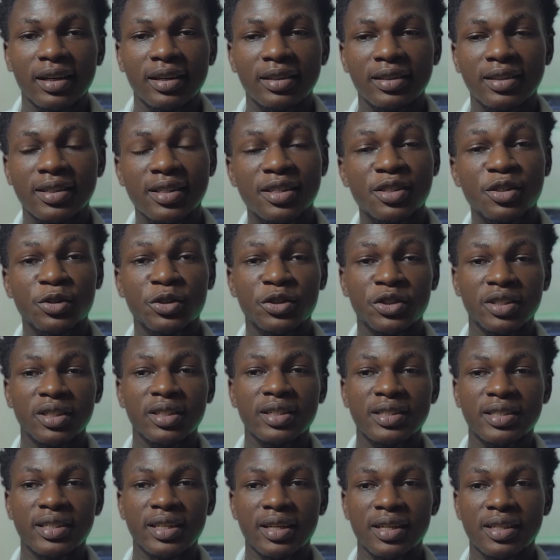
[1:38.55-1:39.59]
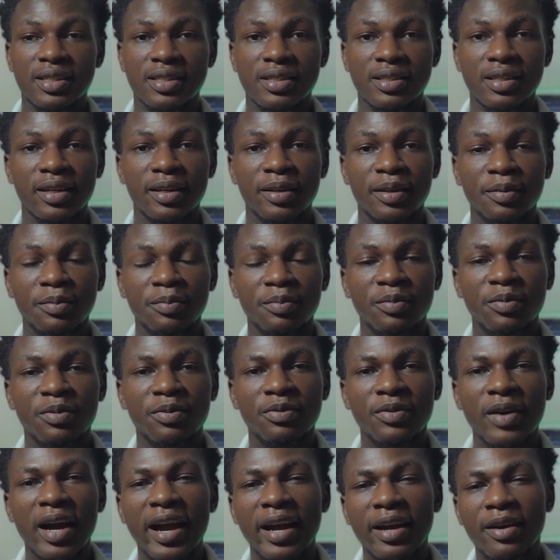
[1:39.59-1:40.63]
This usually takes
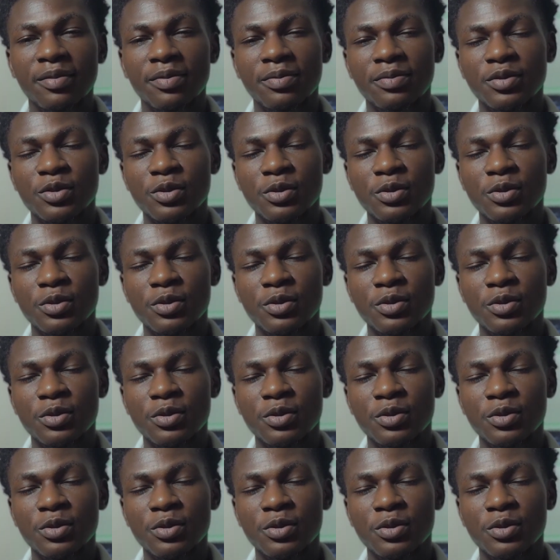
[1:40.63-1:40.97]
5